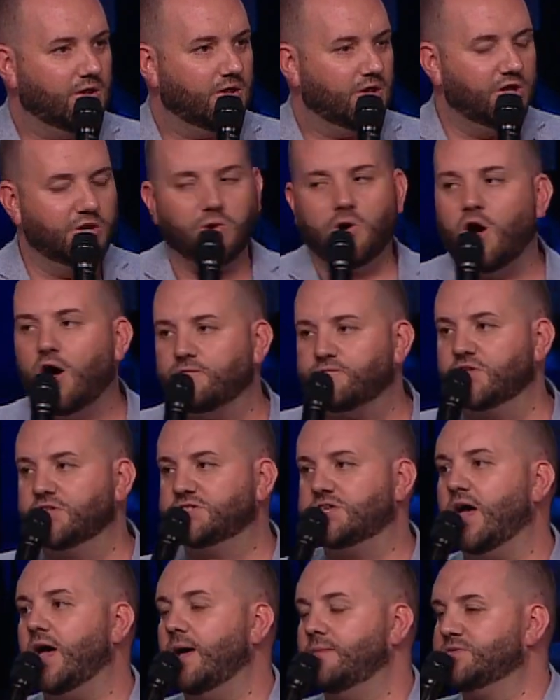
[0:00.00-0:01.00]
You know,
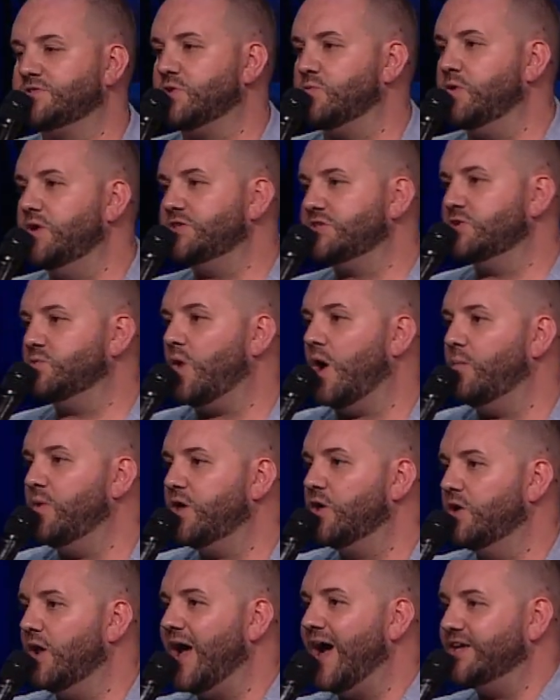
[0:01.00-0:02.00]
oftentimes the reason why we
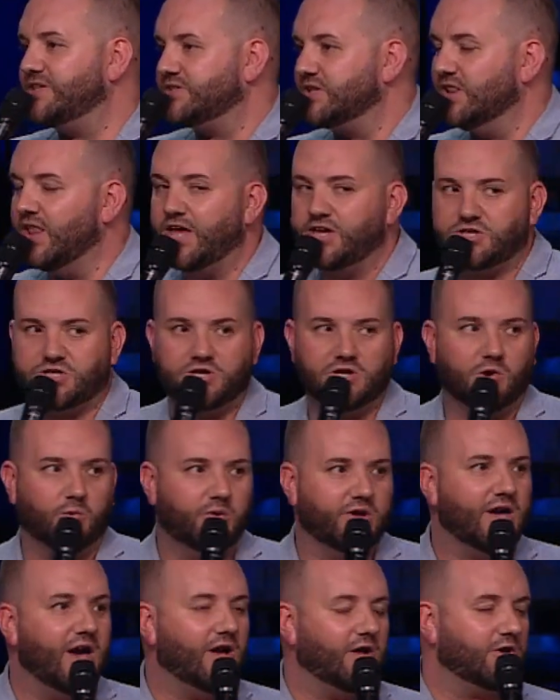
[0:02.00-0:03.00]
go to isolation or
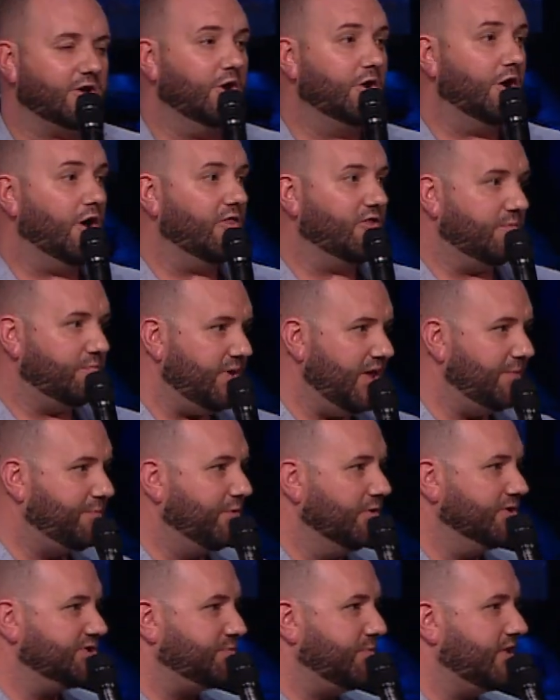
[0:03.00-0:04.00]
we go to other
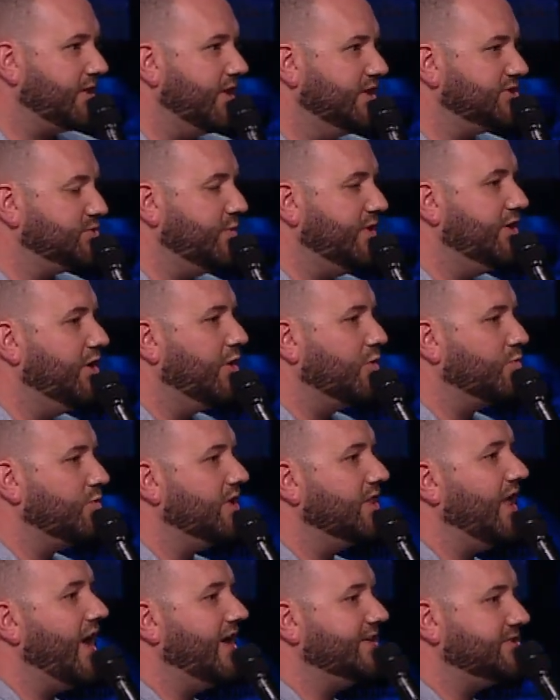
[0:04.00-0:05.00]
people is because we don't
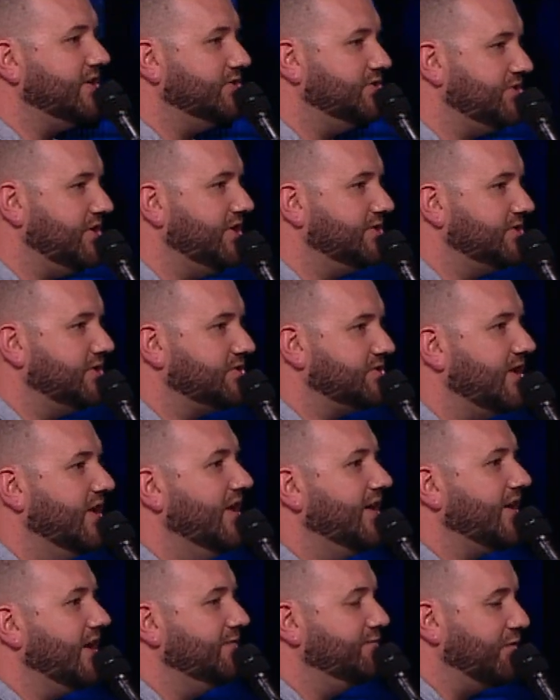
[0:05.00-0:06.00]
realize that Jesus
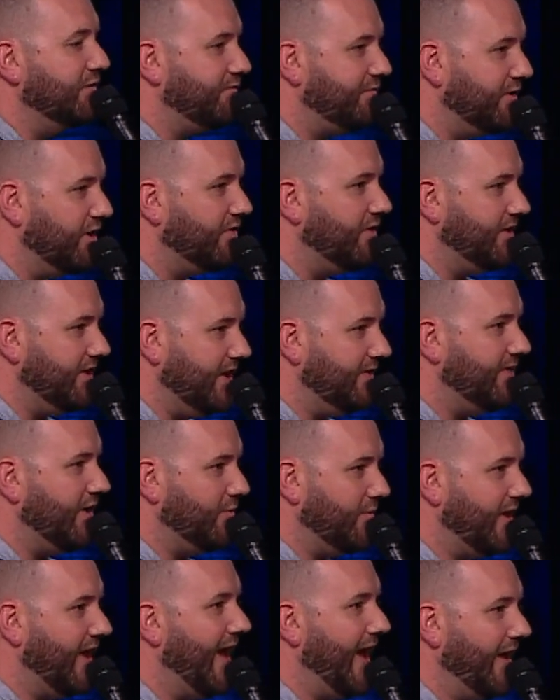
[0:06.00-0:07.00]
can fulfill the need that
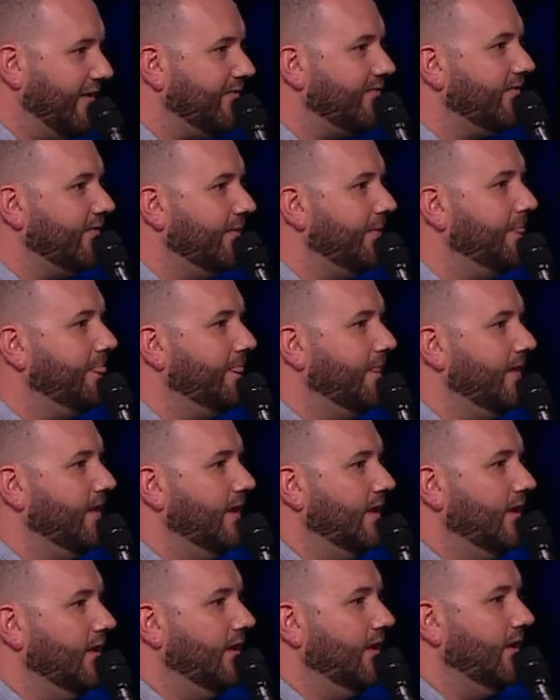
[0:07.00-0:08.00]
we have.
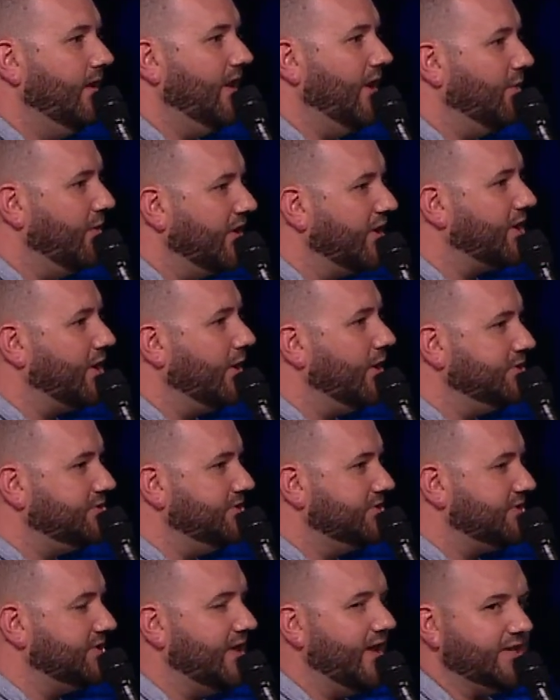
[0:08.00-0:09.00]
And I want to encourage
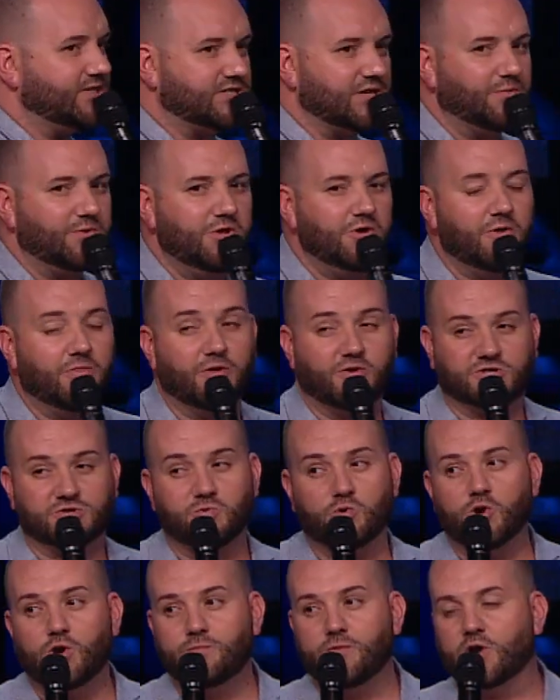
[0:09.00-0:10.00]
you today, some of you in this
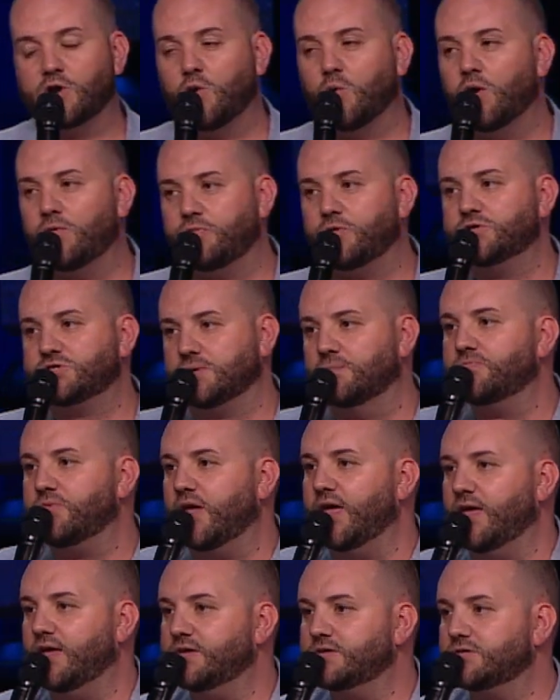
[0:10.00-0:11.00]
room, you're going through some
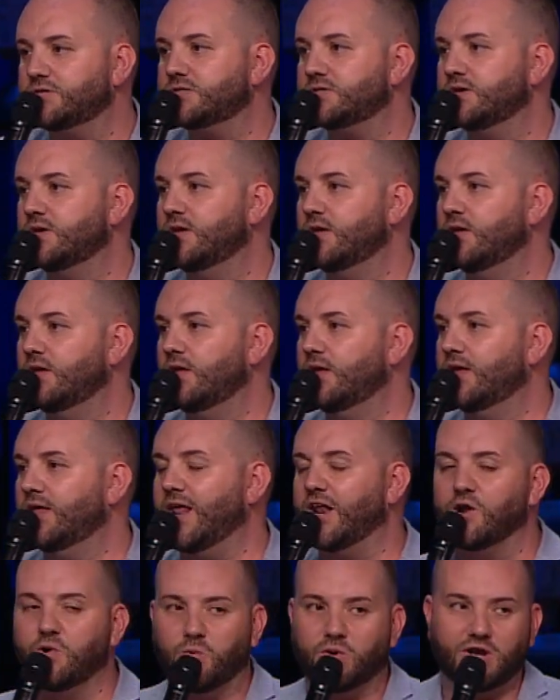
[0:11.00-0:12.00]
things,
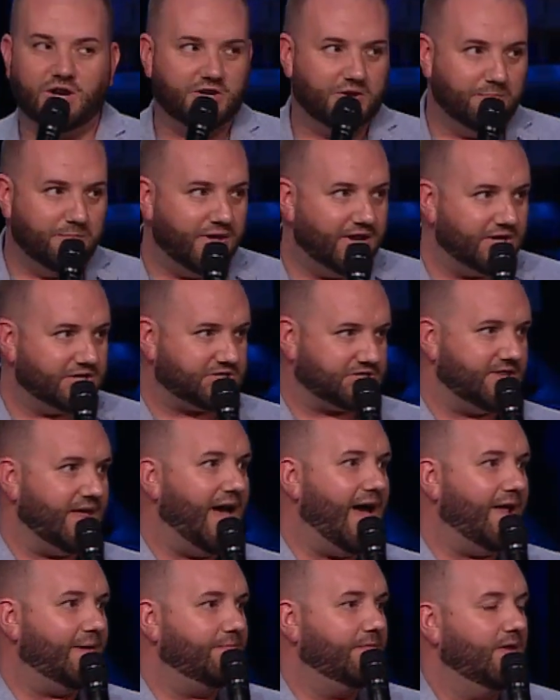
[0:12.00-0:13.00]
and I don't want to diminish
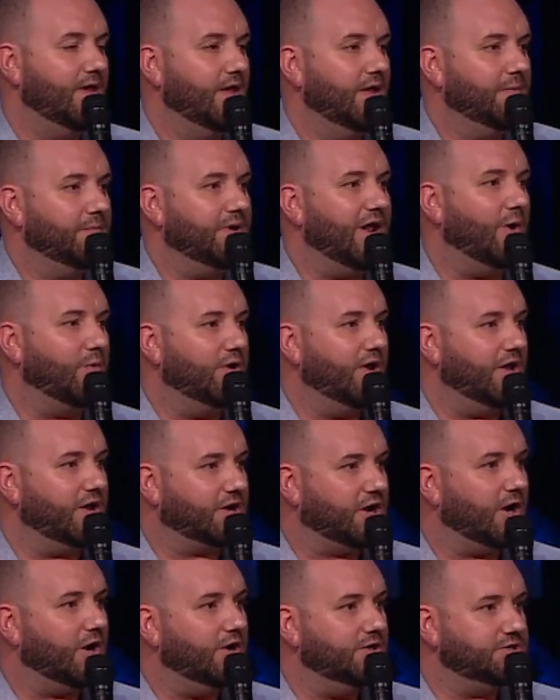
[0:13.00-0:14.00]
that, but I want to
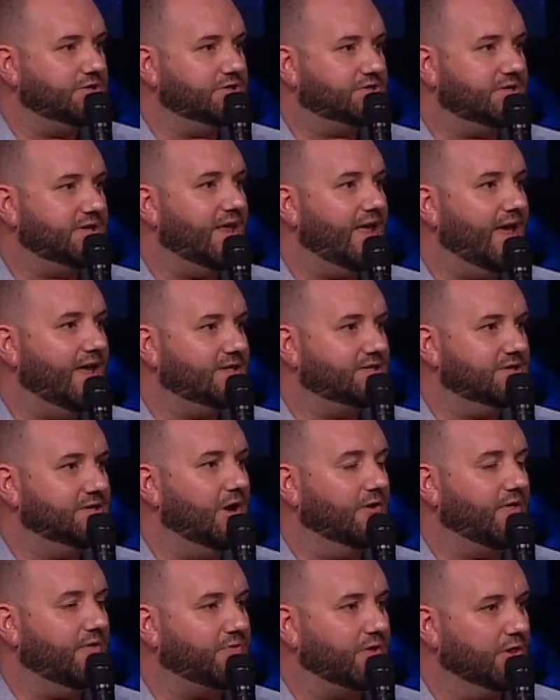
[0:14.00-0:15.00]
encourage you today to
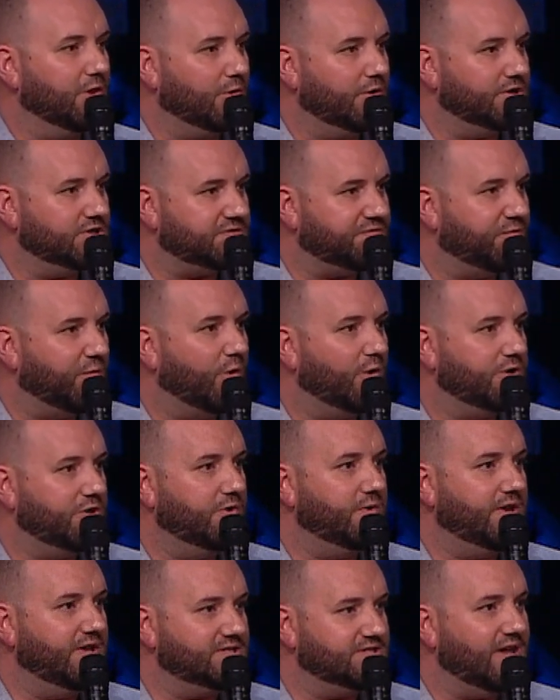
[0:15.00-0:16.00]
know that the Lord is for
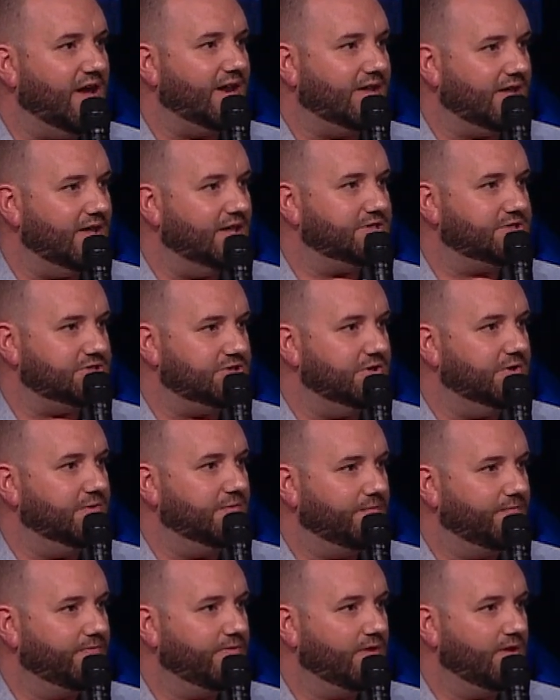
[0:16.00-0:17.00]
you and he's not against you.
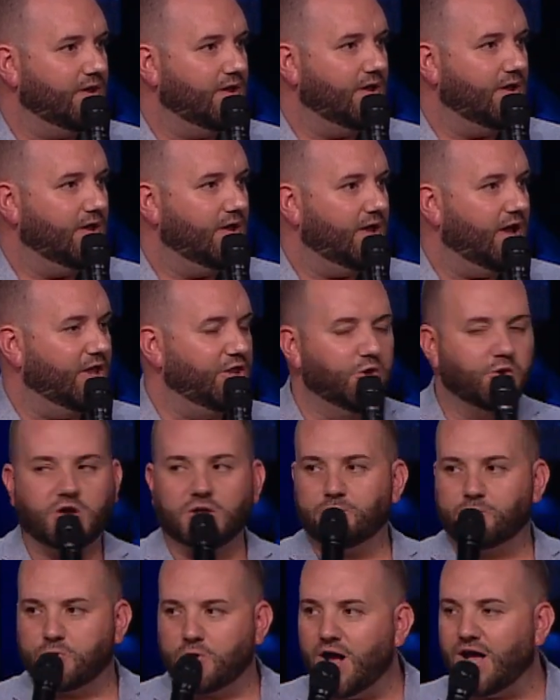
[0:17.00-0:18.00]
And you
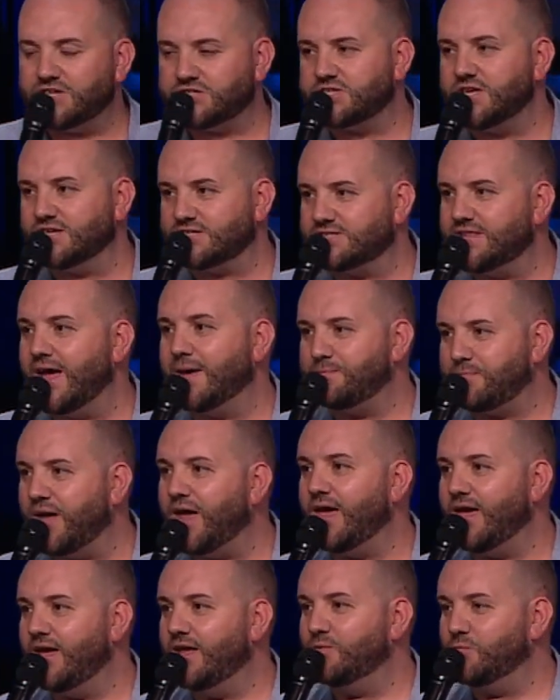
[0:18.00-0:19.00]
can process that
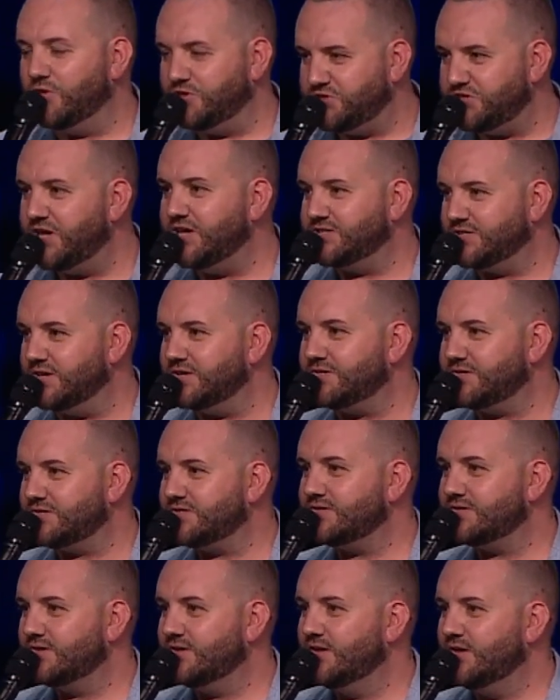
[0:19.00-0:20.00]
pain with
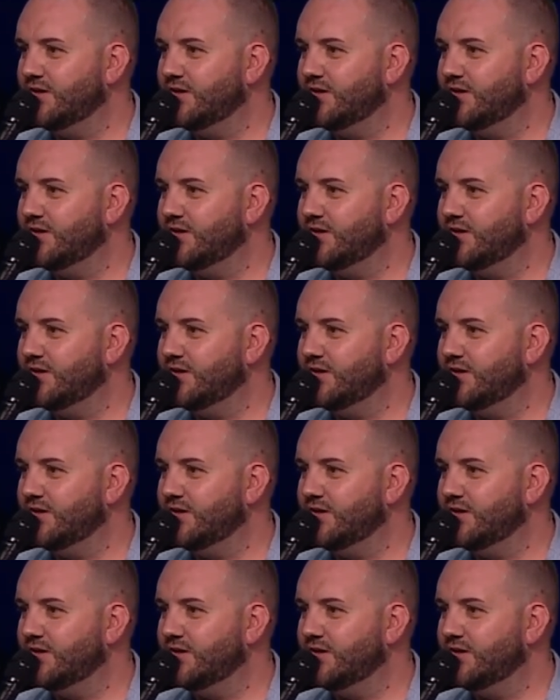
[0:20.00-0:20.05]
Jesus.